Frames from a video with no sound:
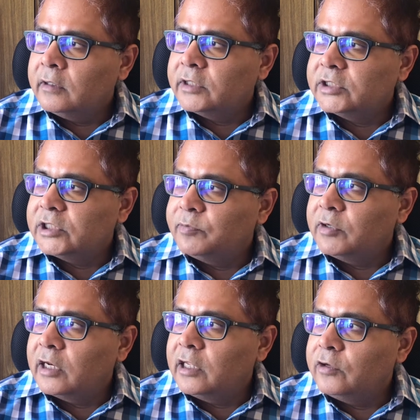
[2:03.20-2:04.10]
is
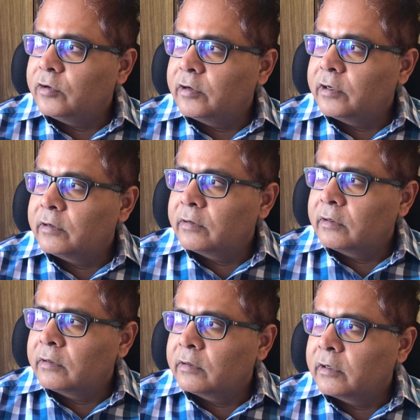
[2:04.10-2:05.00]
typically your
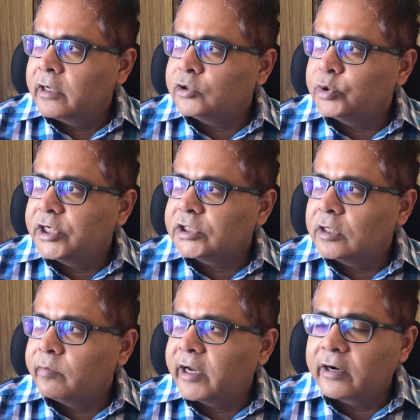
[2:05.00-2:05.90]
educational
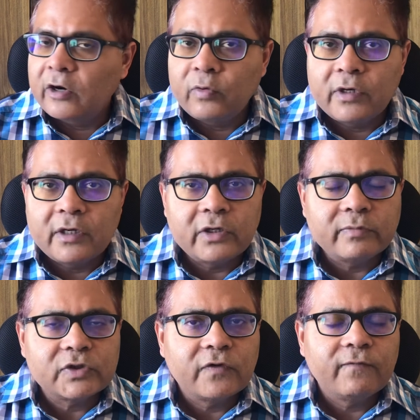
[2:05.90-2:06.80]
background in
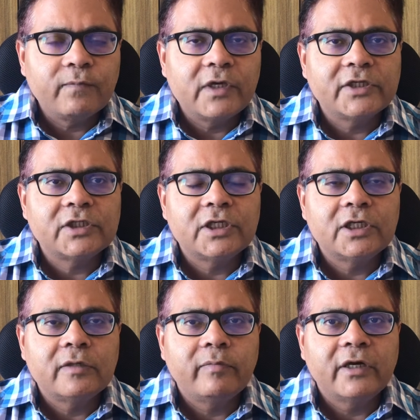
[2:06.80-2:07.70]
terms of
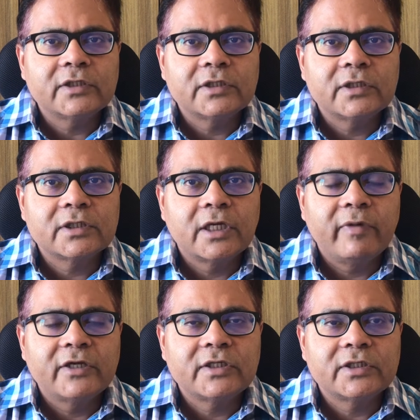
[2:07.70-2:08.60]
PhD, master's and
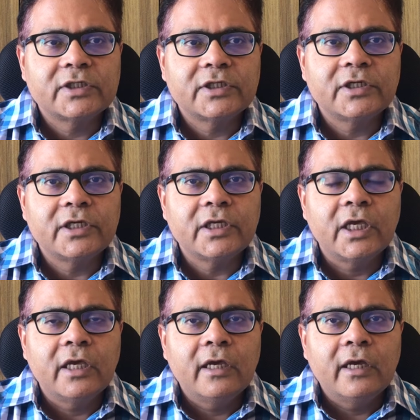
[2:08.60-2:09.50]
bachelor's degree.
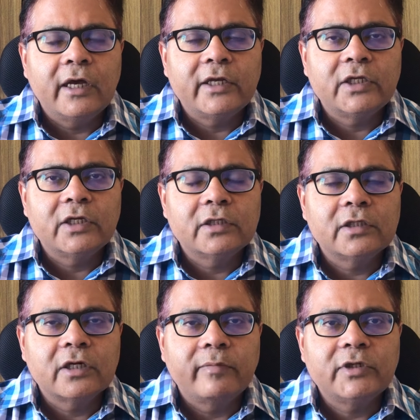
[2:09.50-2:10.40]
And here
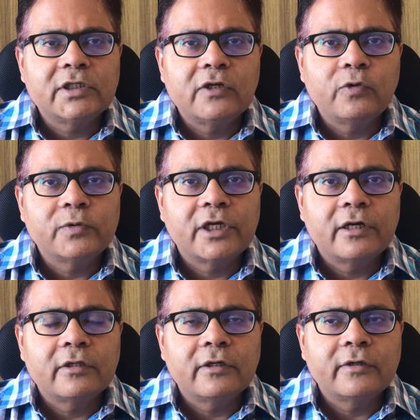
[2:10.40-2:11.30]
the committee looks
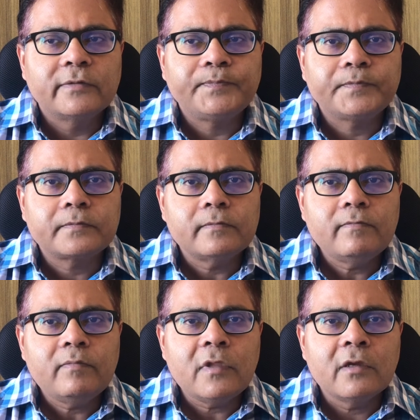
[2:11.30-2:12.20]
at the
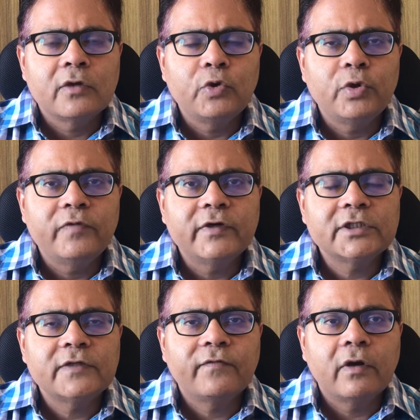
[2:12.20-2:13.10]

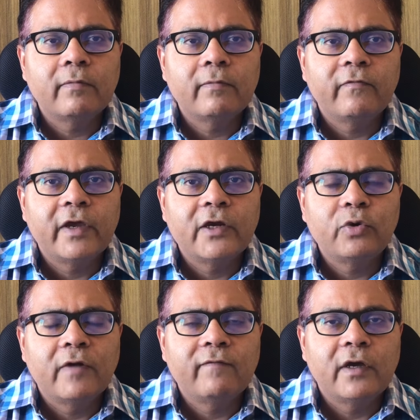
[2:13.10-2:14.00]
university from where you
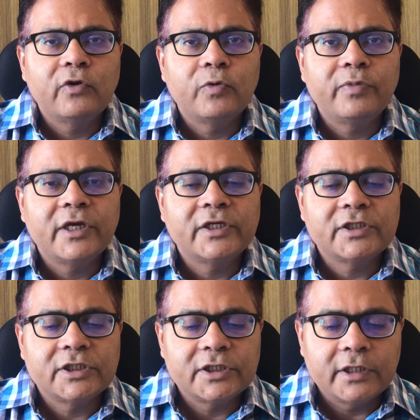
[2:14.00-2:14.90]
have done your
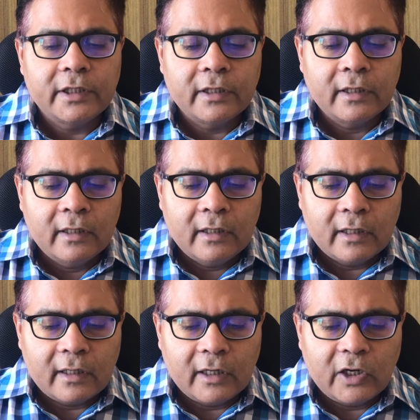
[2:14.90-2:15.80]
PhD degree
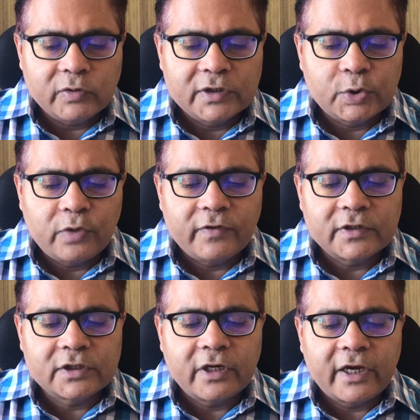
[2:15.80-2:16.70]
and how this
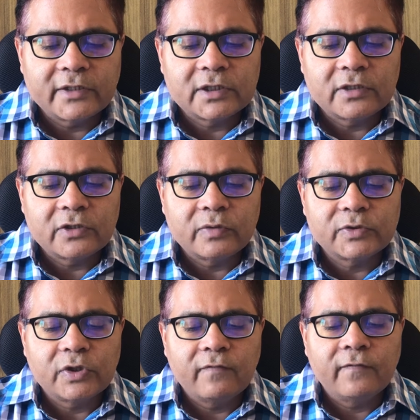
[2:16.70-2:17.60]
university ranks in
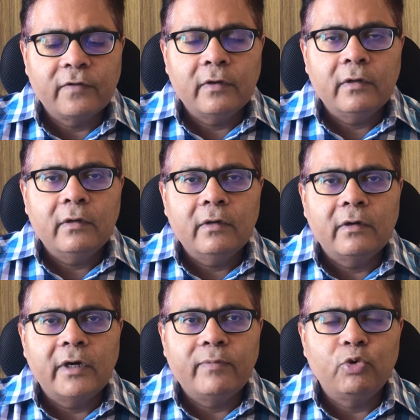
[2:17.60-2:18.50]
terms of
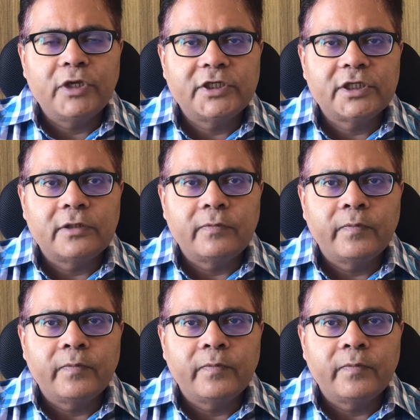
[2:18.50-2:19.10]
reputation.